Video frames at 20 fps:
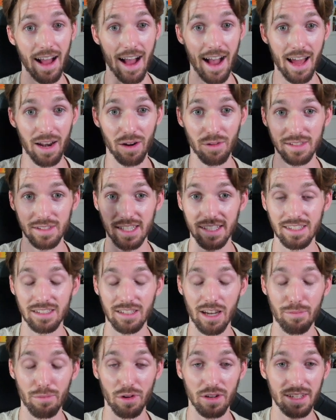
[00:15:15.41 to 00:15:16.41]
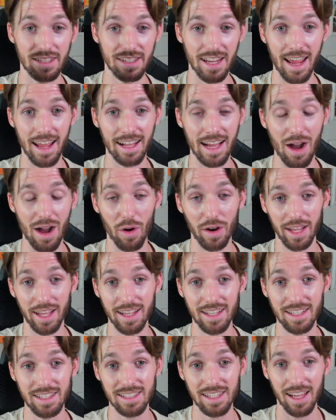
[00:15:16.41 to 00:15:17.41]
I don't see this number staying how it
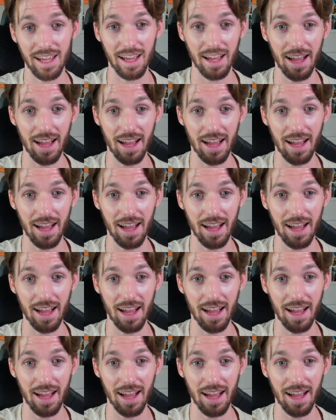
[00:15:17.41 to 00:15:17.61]
is.